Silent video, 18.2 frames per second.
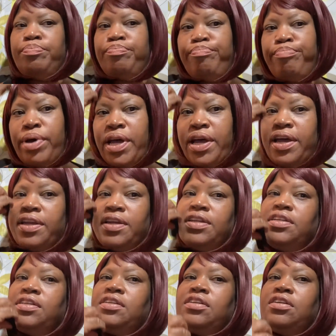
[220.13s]
But
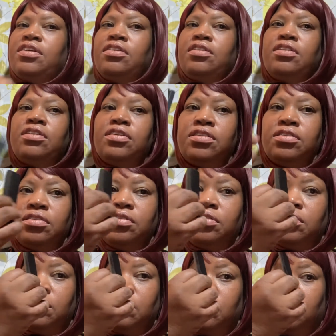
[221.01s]

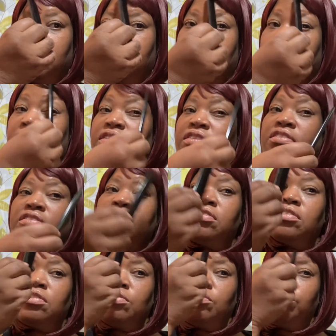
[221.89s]
this is
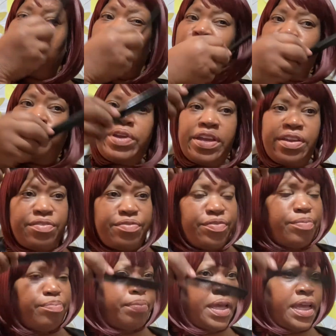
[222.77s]
a little too red
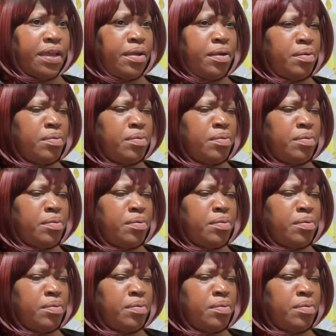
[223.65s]
for me.